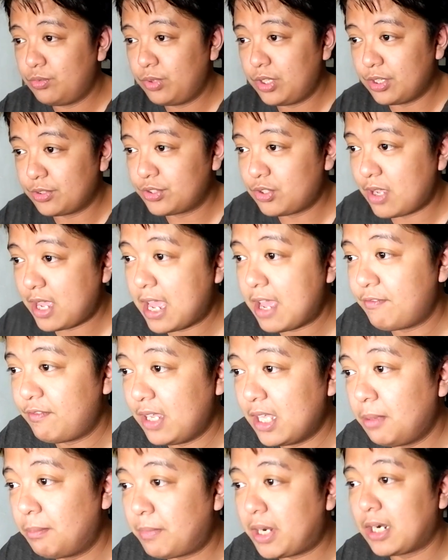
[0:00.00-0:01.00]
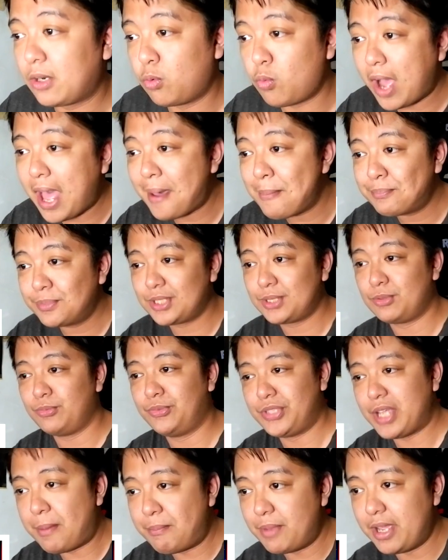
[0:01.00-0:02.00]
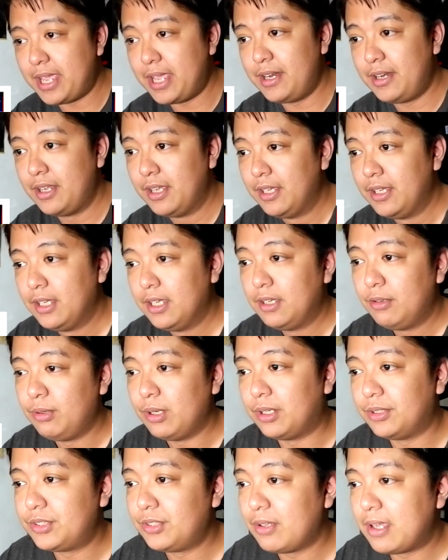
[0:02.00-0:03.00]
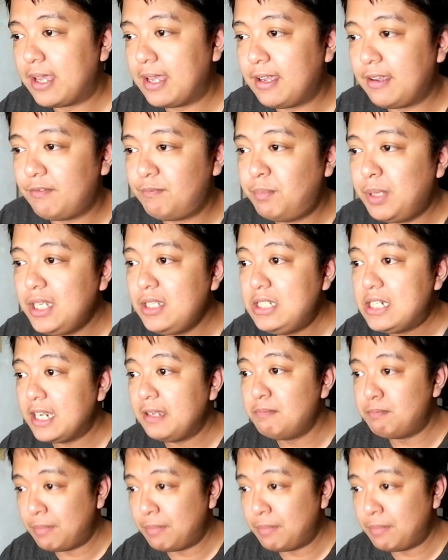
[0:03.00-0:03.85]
We also have Hilmar Guaps, what's up, man? We also have PJ